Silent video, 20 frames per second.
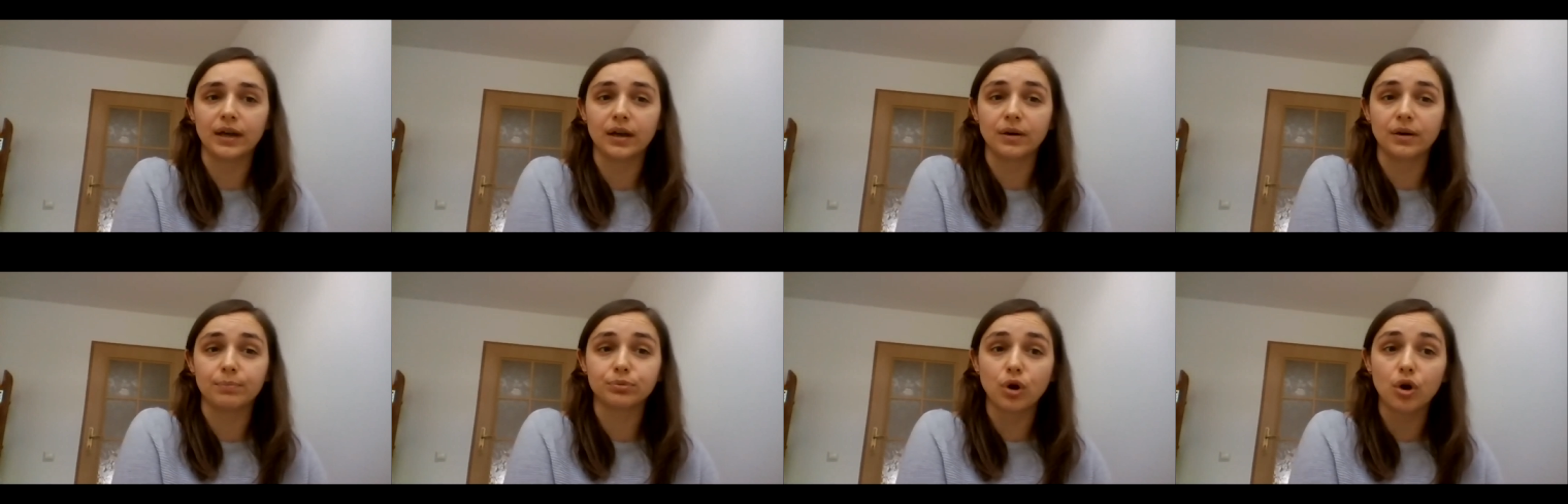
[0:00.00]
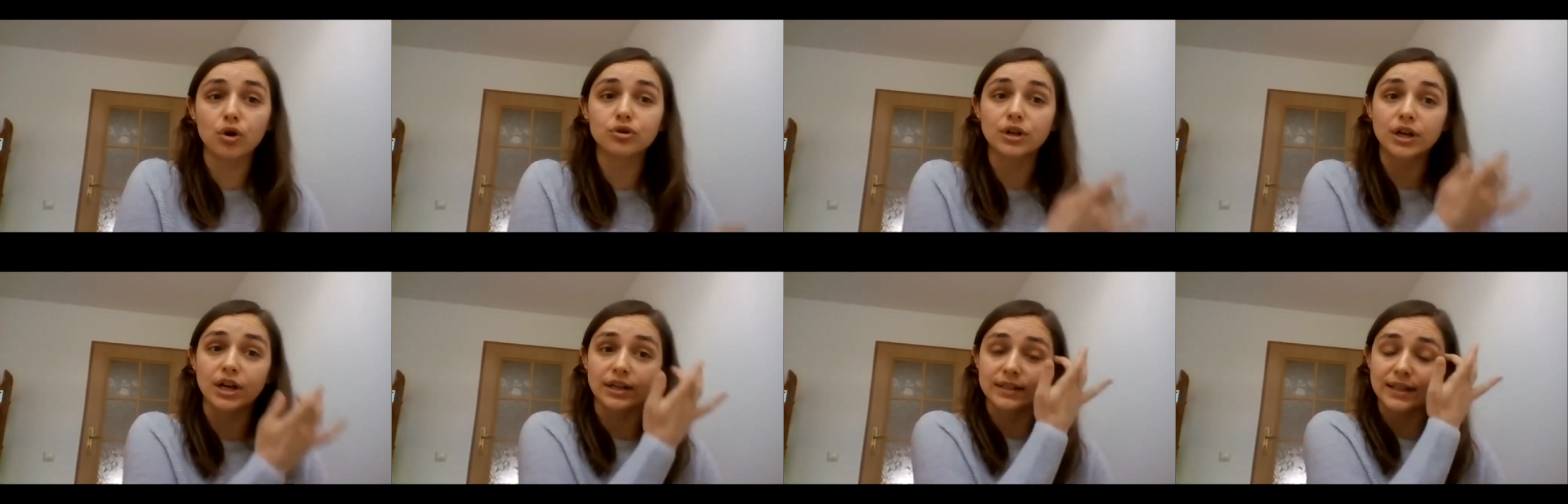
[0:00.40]
a
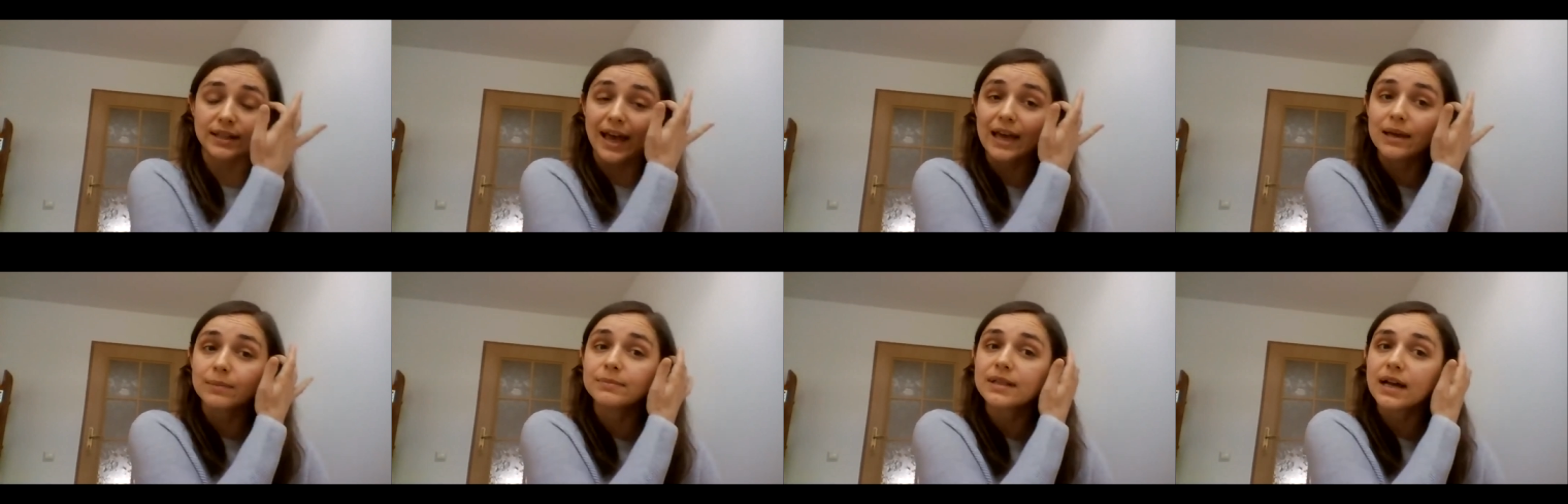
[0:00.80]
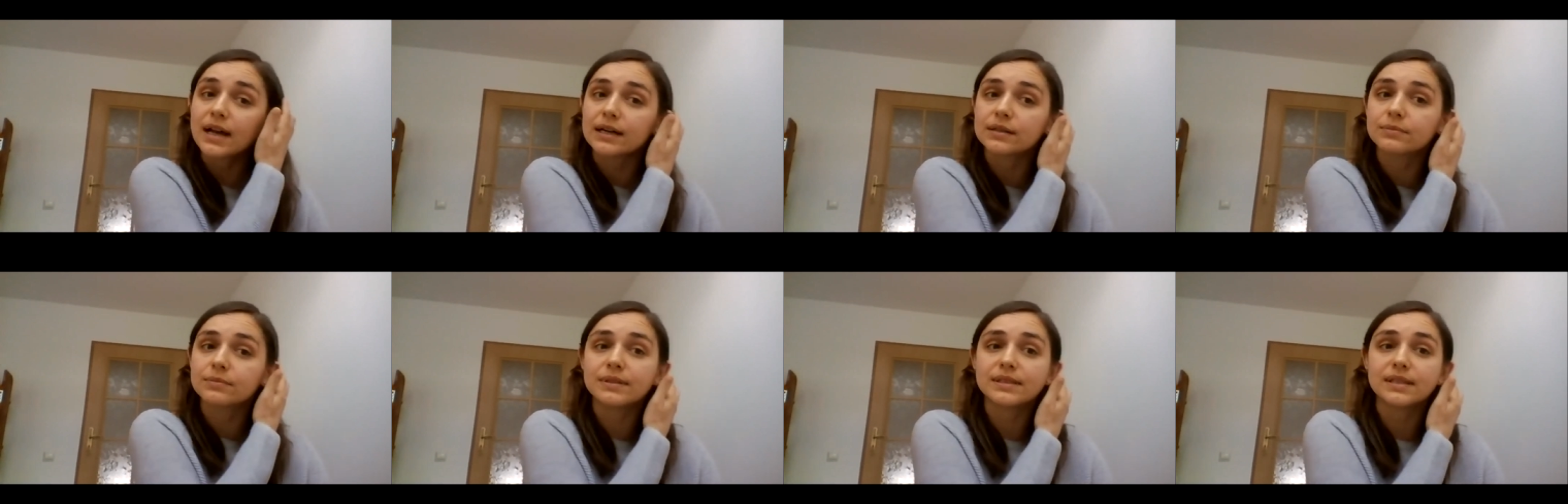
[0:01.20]
project aimed
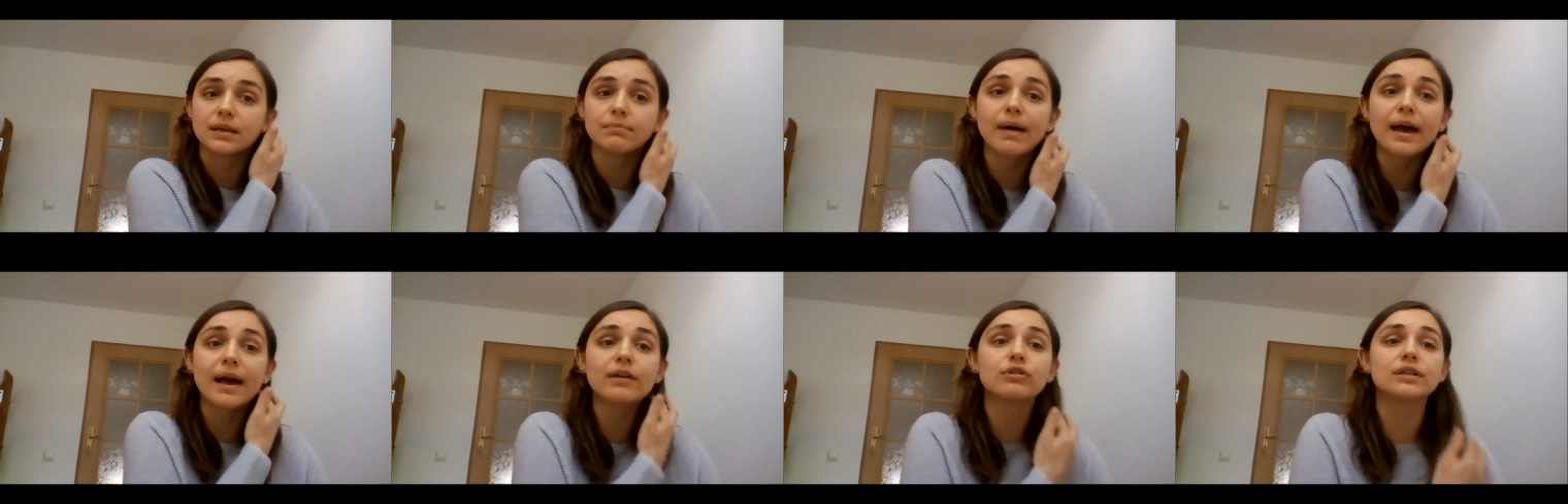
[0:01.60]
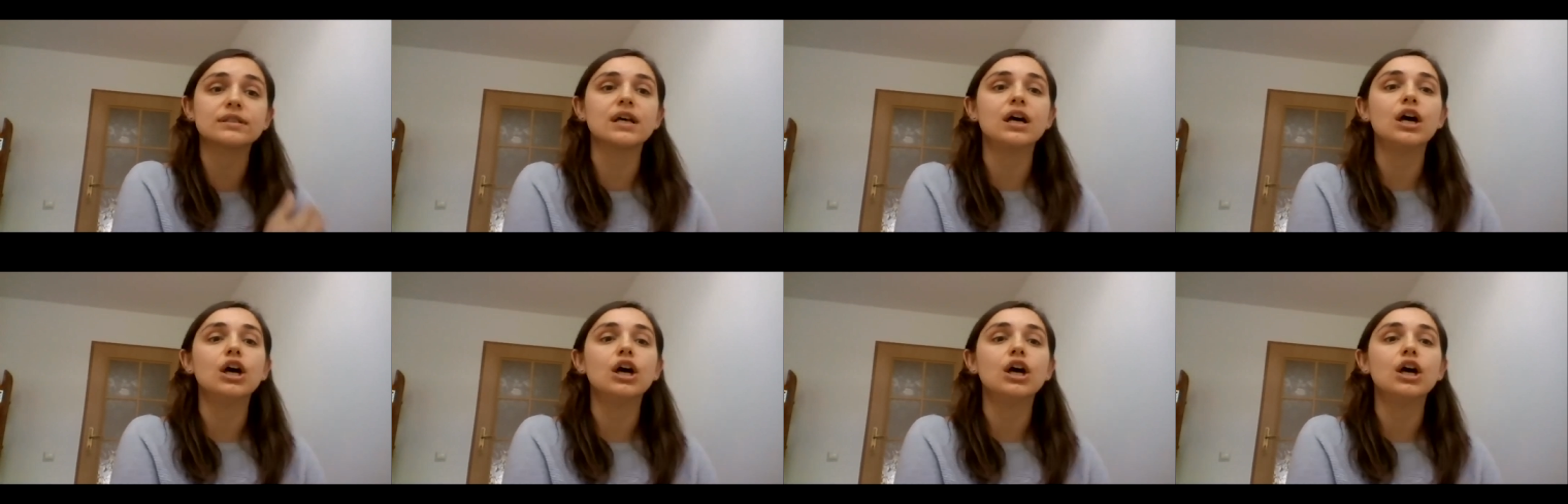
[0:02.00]
at missing migrants